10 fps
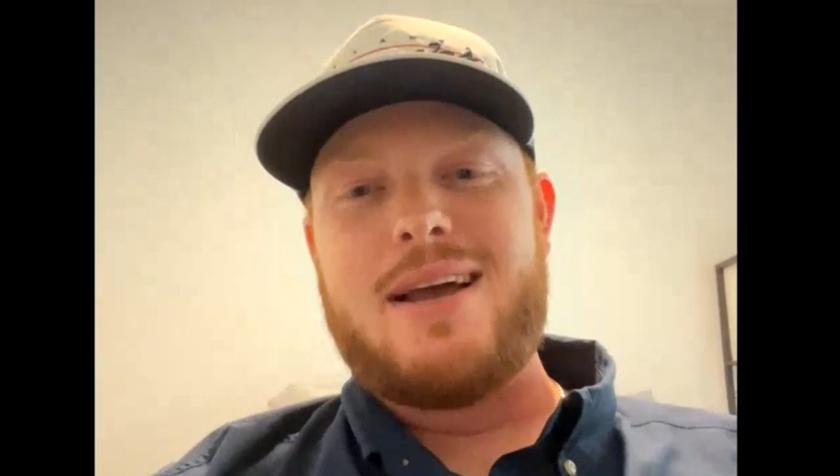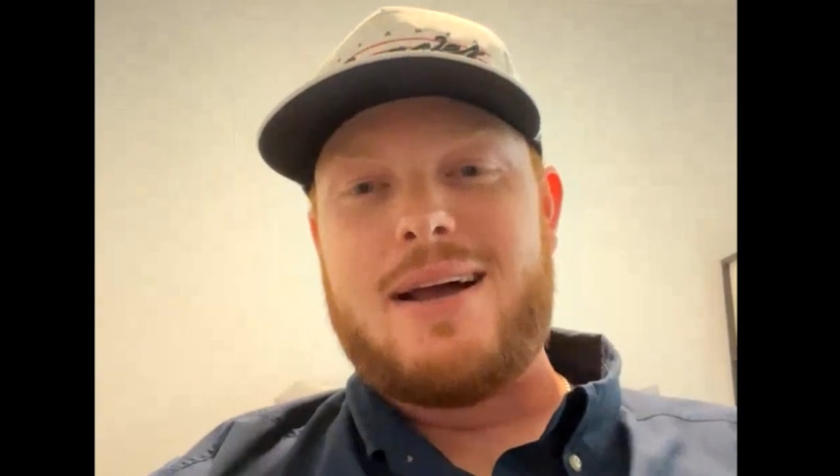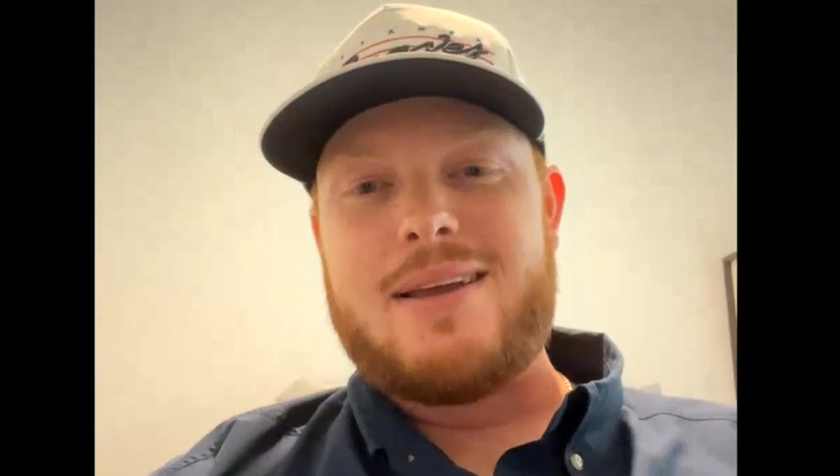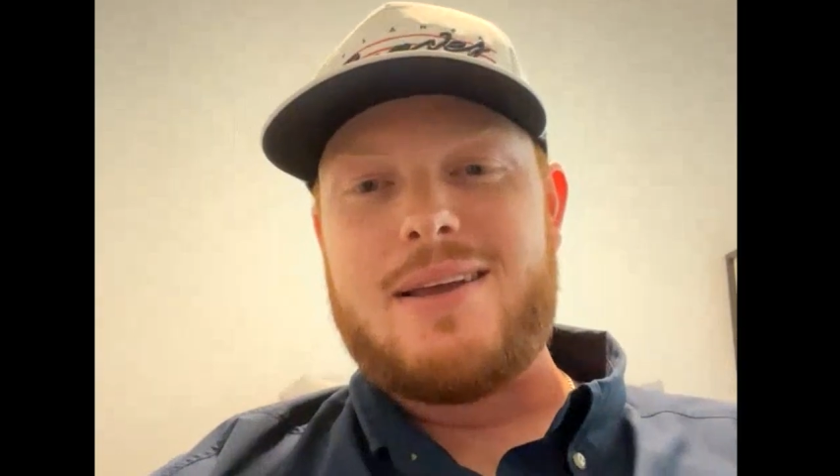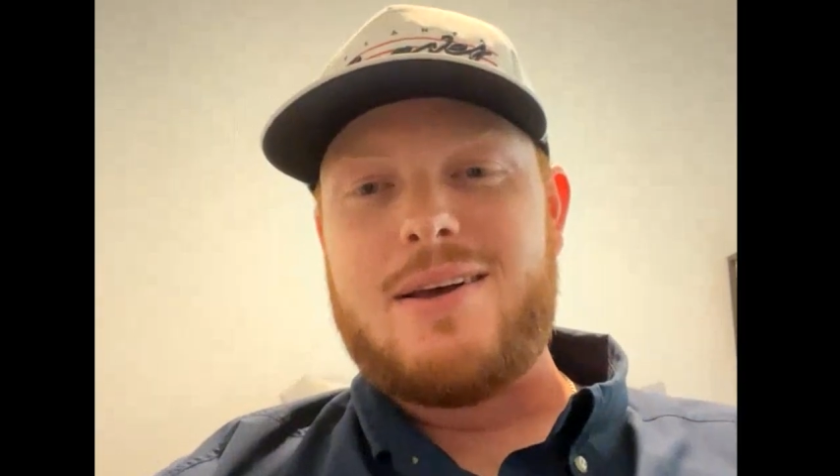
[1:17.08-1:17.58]

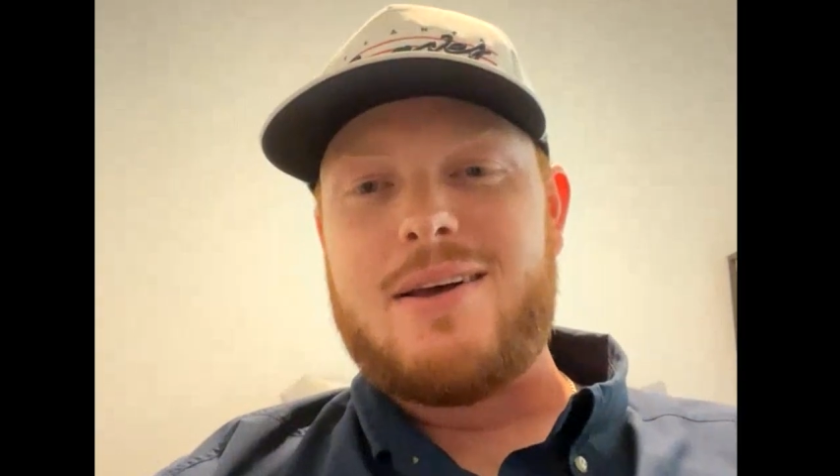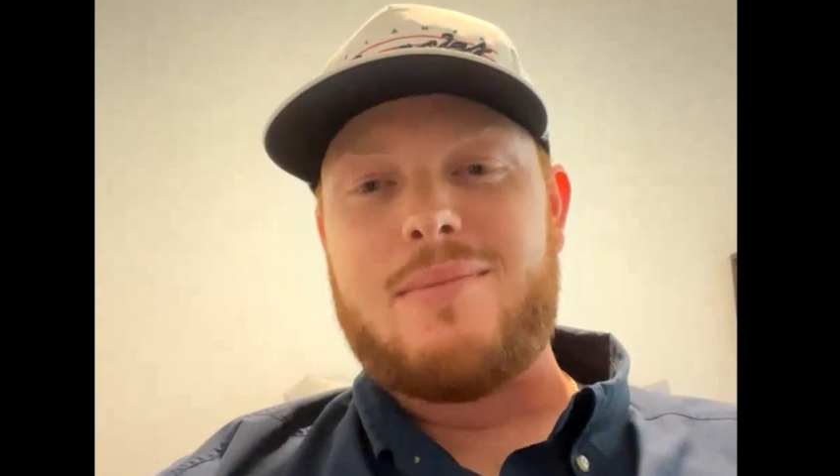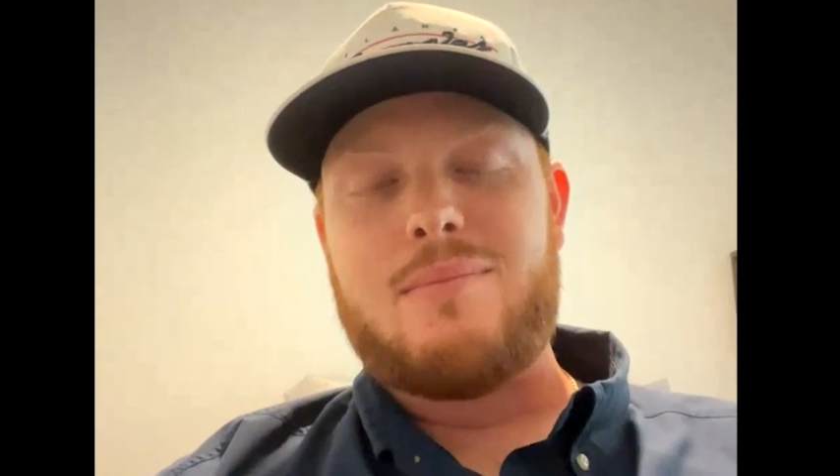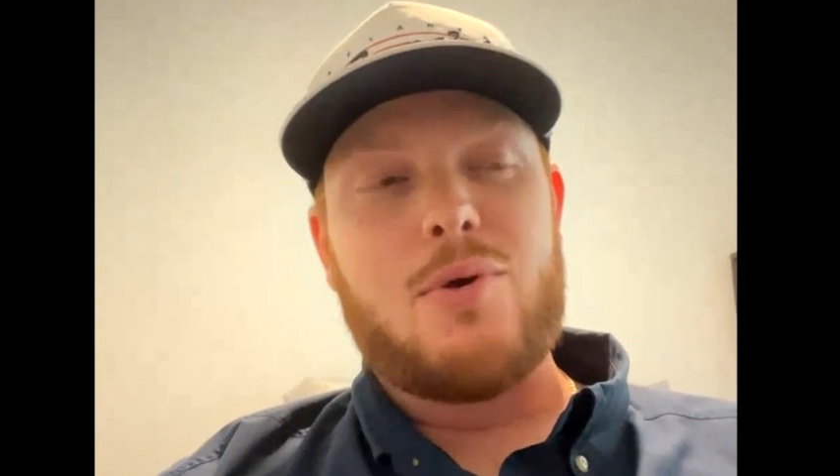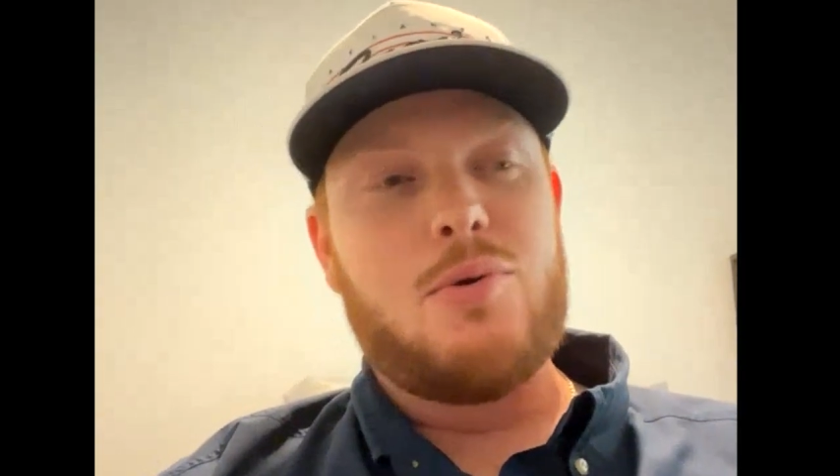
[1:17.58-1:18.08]
I
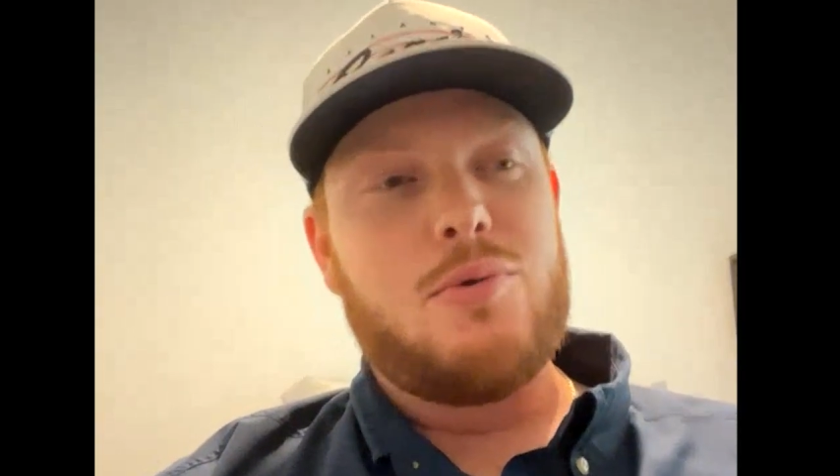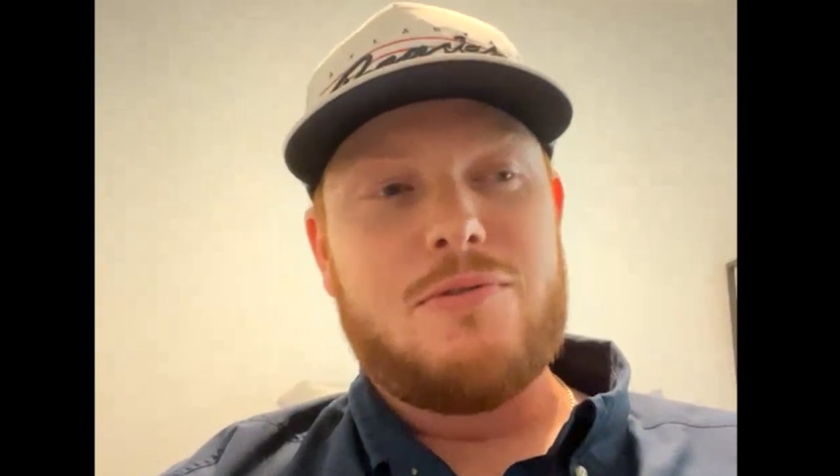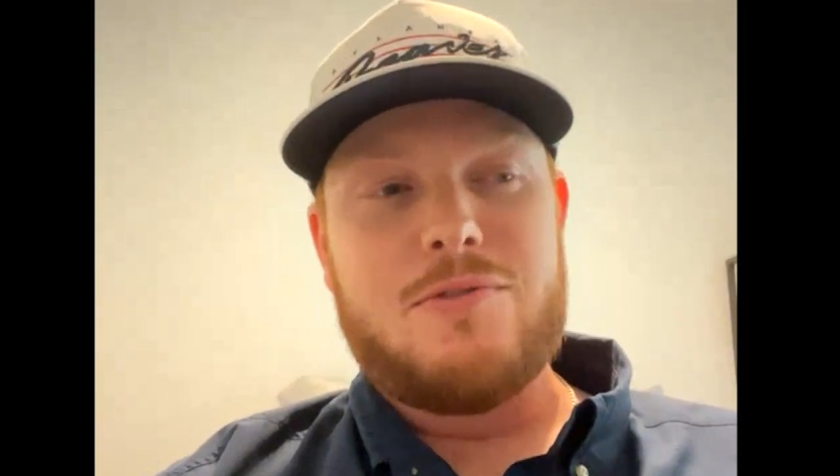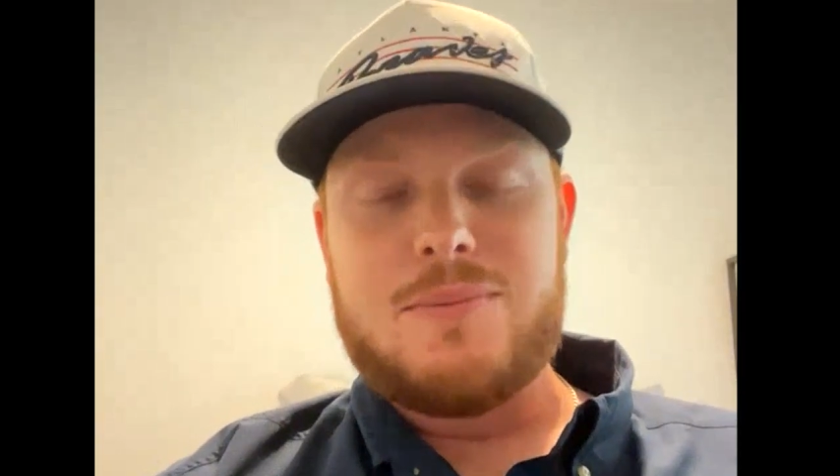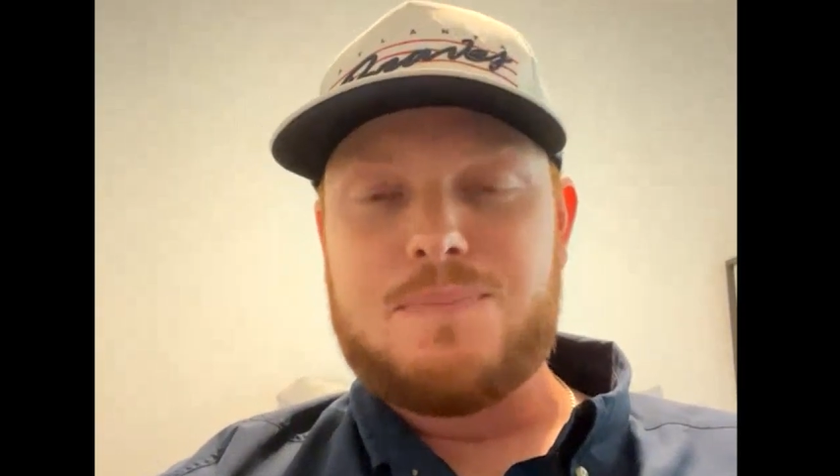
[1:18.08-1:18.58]
uh,
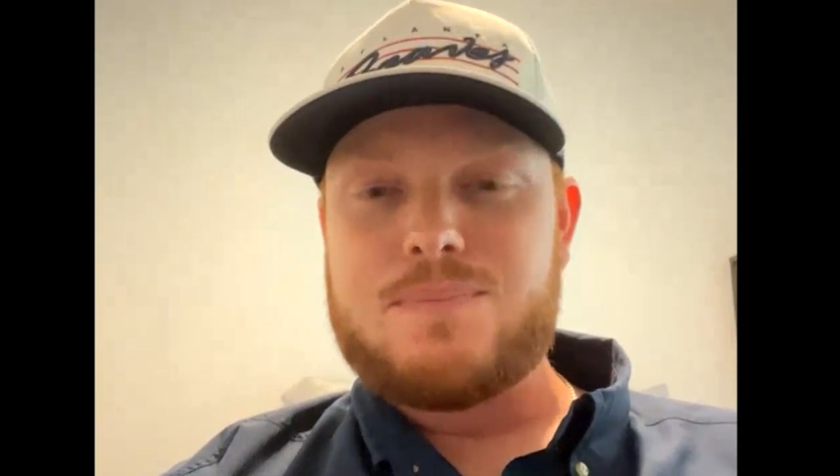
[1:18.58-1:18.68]
moved,